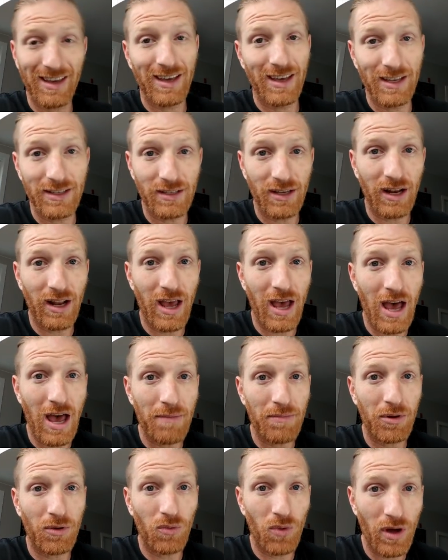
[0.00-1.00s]
It's going to
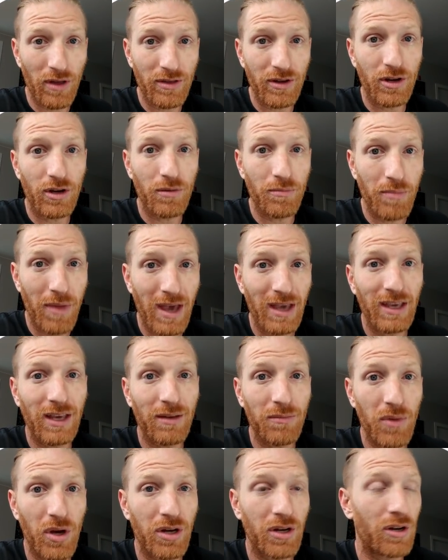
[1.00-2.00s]
happen whether you're
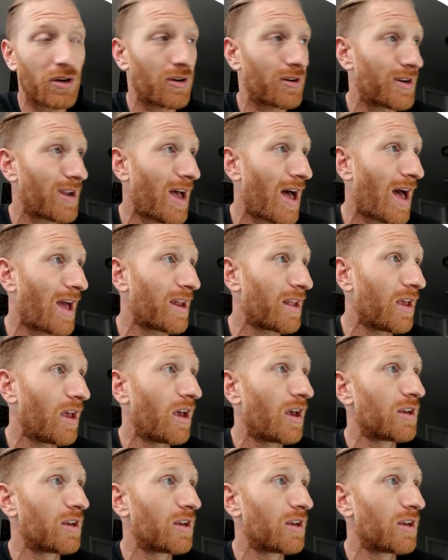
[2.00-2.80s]
making money or not.